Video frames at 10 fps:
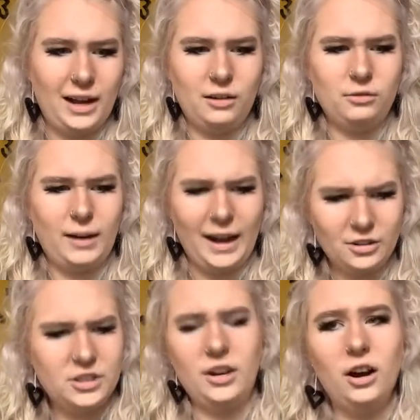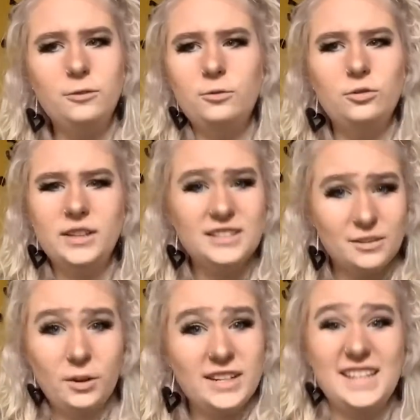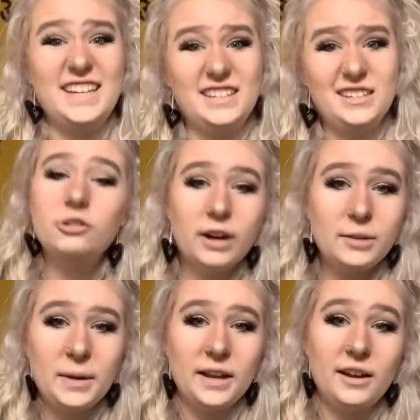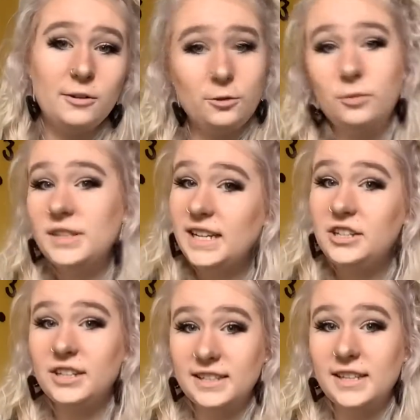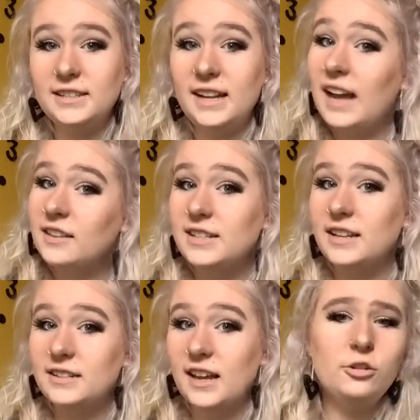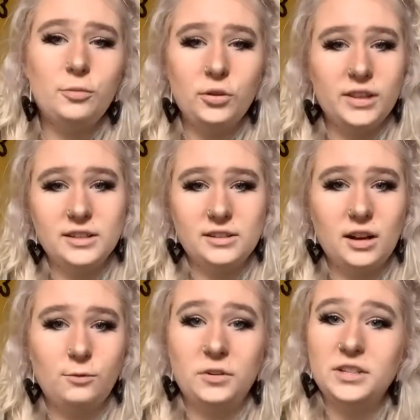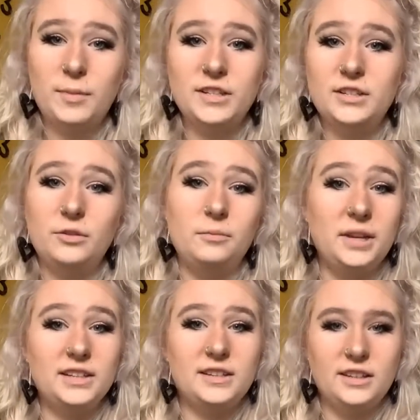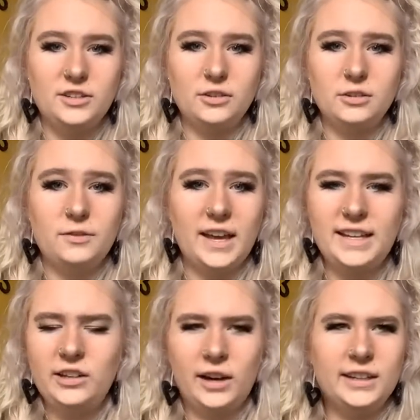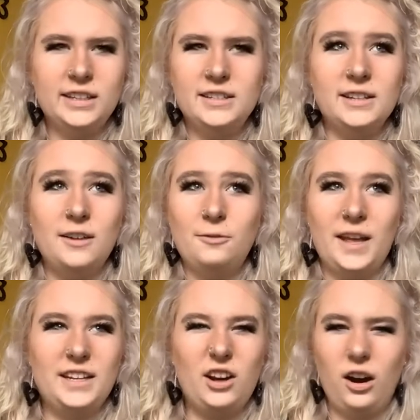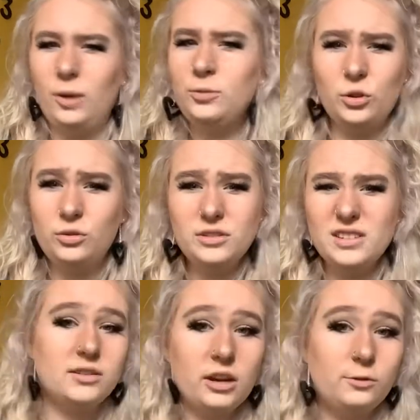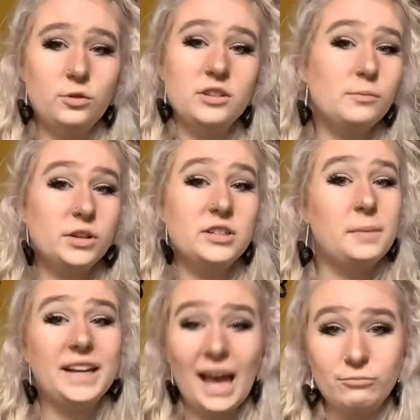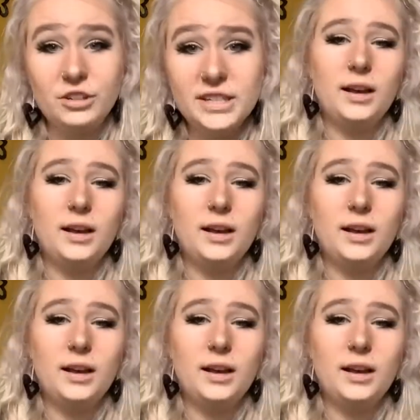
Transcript: how actually harmful this device is. Greg Miller, a former teaching assistant at the centre, reported that staff were expected to administer these shocks without any kind of concern for any harm caused. Staff were also monitored by cameras